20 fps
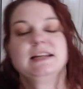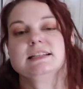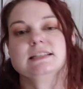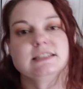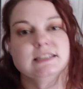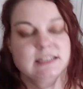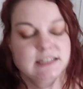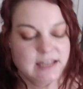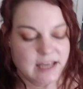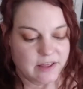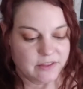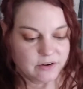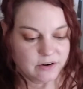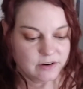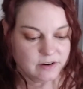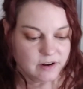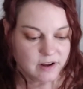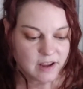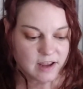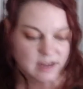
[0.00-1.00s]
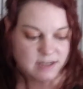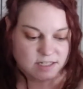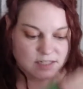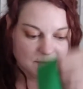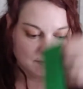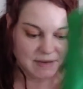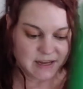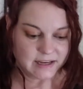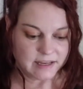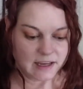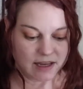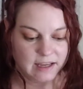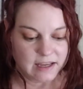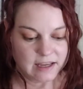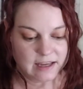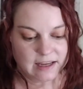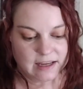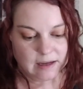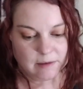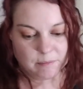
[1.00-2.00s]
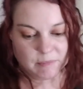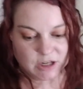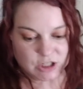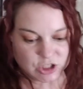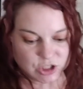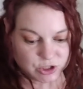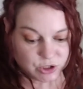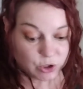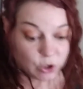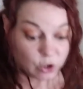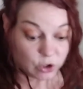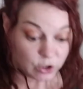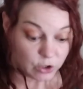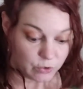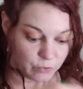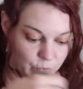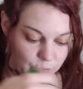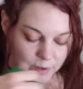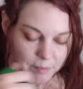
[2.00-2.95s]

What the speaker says: ends together to make a much longer